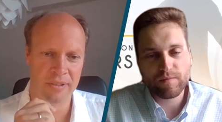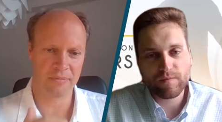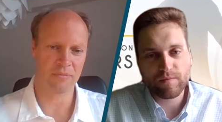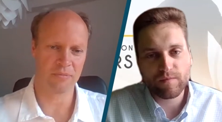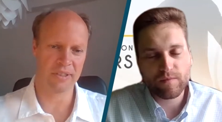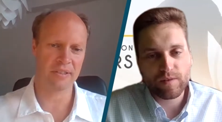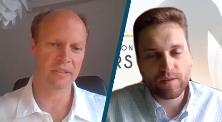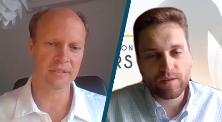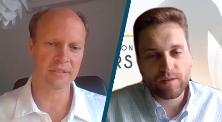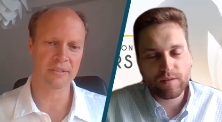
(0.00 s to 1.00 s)
Speaker 1: face
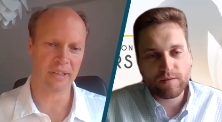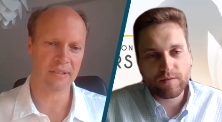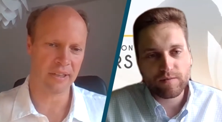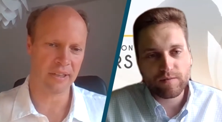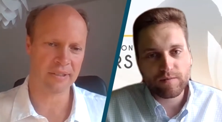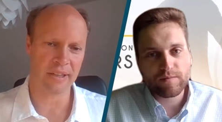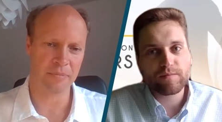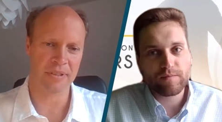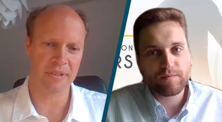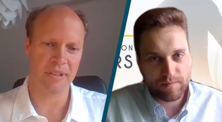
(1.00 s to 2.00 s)
resistance, that
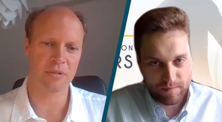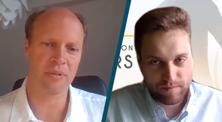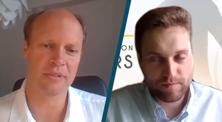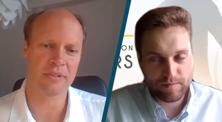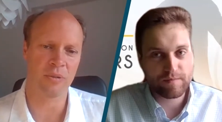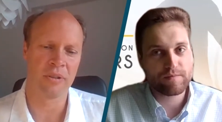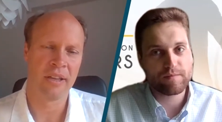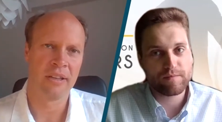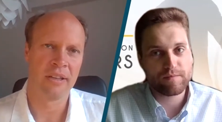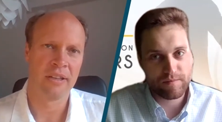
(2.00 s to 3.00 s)
comes natural. So
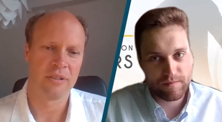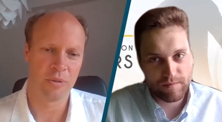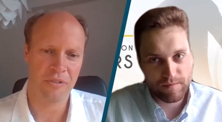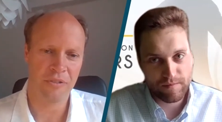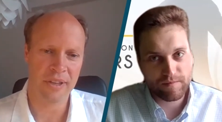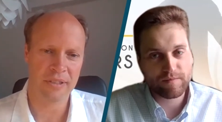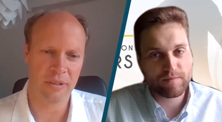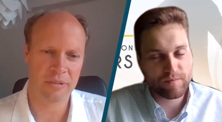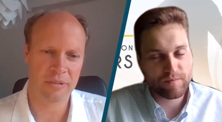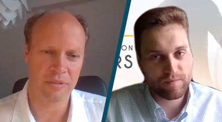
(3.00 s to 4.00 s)
do you face
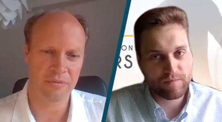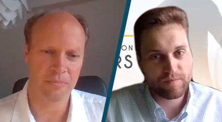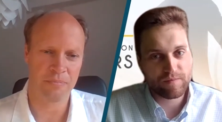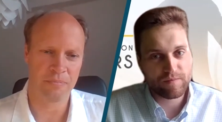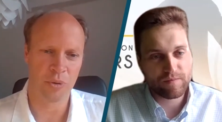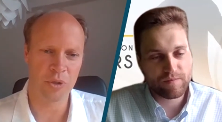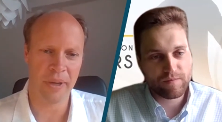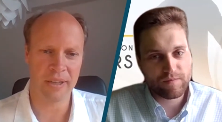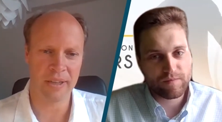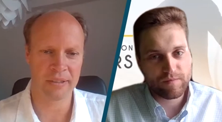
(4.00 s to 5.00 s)
a lot of
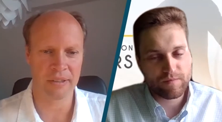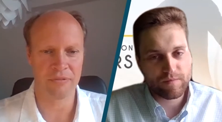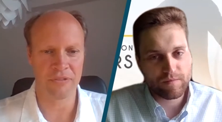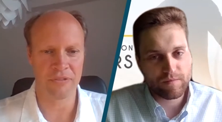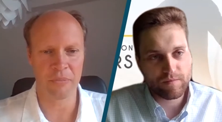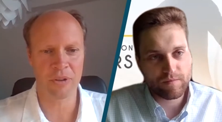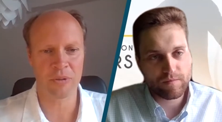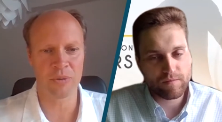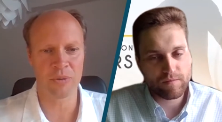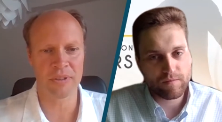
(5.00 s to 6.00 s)
pushback in the farmer
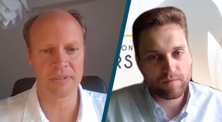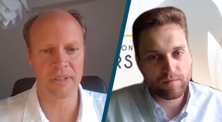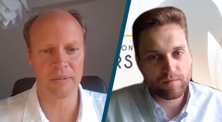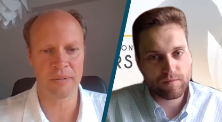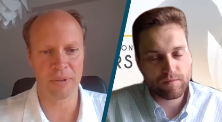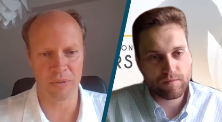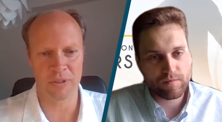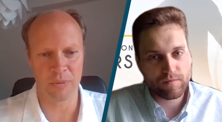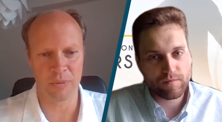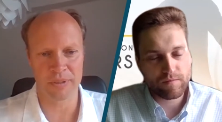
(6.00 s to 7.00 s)
community
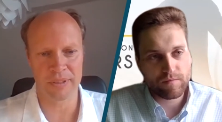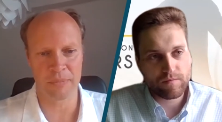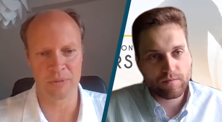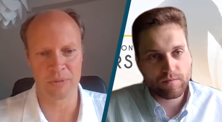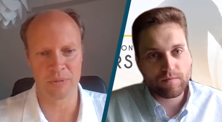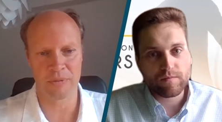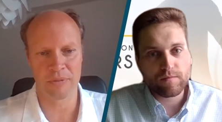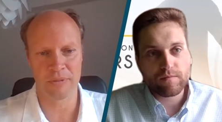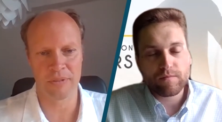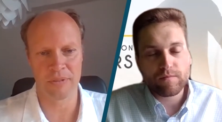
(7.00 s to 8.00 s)
because you want them to do